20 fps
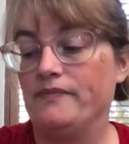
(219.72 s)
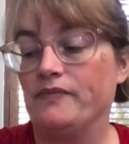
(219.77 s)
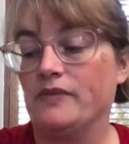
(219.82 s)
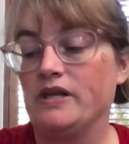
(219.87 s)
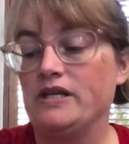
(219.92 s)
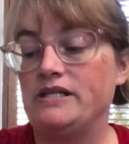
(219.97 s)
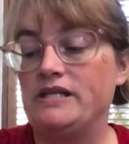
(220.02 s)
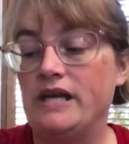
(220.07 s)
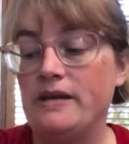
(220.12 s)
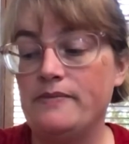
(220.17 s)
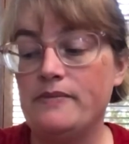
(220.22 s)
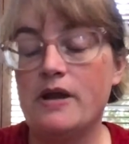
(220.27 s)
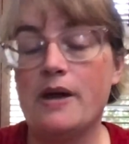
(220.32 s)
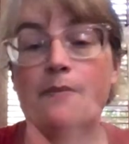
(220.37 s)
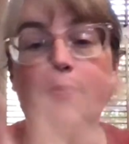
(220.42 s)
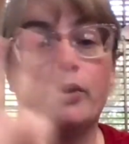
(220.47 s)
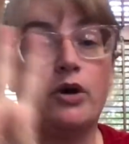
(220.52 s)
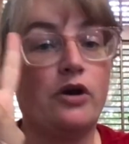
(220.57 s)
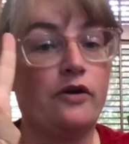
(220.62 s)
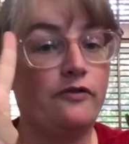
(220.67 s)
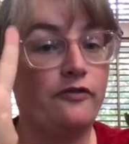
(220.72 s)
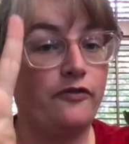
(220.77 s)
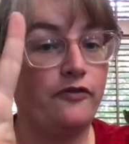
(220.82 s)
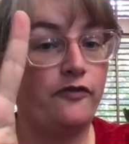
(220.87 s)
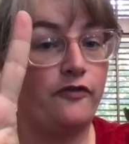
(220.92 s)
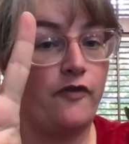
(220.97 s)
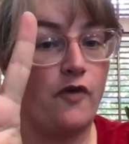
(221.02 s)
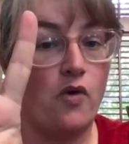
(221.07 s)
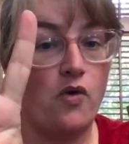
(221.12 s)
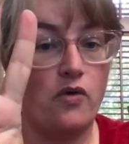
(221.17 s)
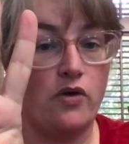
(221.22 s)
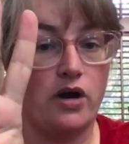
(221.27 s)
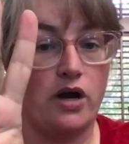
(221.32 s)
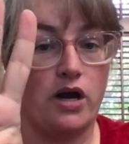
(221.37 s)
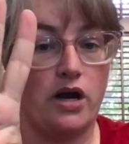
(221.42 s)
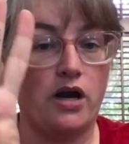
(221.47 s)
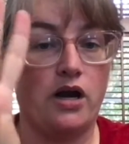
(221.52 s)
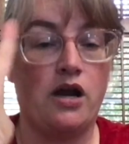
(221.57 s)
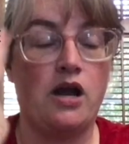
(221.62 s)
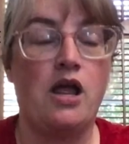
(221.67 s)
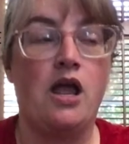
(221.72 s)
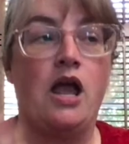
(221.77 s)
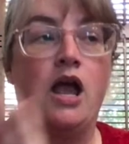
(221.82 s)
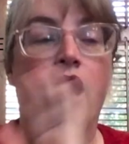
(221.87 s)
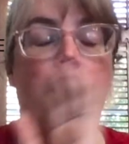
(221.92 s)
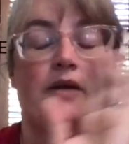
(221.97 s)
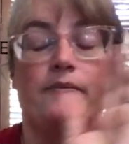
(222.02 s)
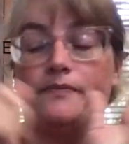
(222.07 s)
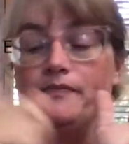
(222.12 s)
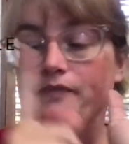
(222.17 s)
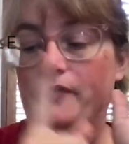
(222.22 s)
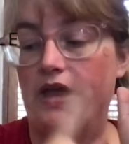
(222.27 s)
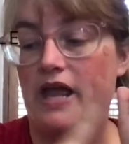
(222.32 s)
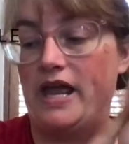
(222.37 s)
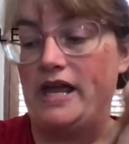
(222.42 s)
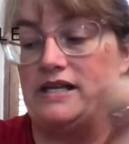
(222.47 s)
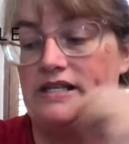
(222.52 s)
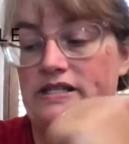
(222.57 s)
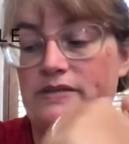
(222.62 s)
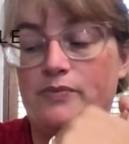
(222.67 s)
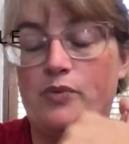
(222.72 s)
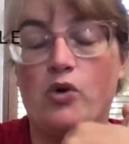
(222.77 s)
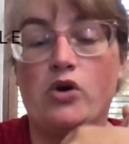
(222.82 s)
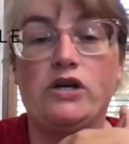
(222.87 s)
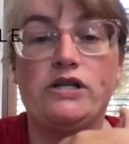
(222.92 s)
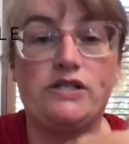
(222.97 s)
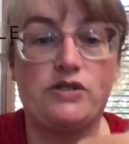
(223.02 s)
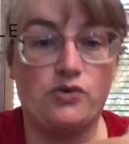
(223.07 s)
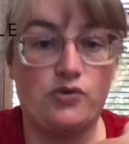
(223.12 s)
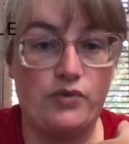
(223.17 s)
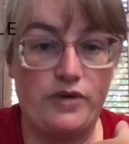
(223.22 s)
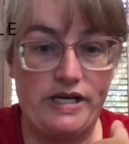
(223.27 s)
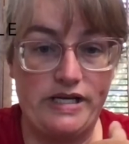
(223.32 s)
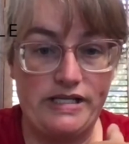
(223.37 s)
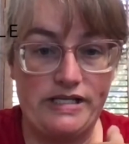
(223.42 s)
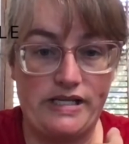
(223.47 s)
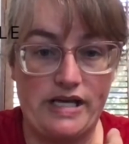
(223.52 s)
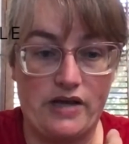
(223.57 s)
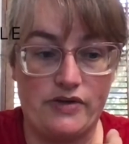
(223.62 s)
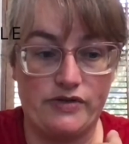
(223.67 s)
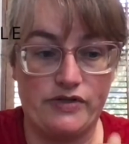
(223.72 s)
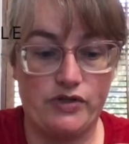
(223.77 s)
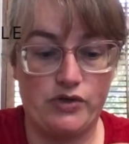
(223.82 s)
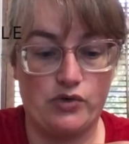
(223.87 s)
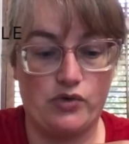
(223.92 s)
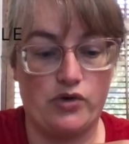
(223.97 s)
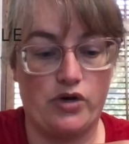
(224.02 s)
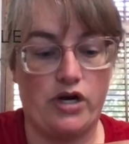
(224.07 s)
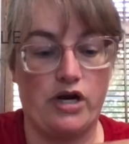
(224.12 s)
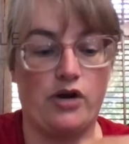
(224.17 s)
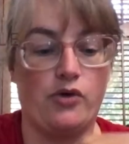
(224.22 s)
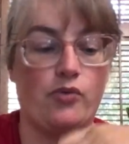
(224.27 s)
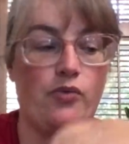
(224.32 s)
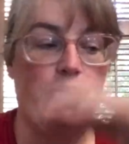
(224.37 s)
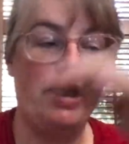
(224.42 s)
Tip number 4, a sports resale store. We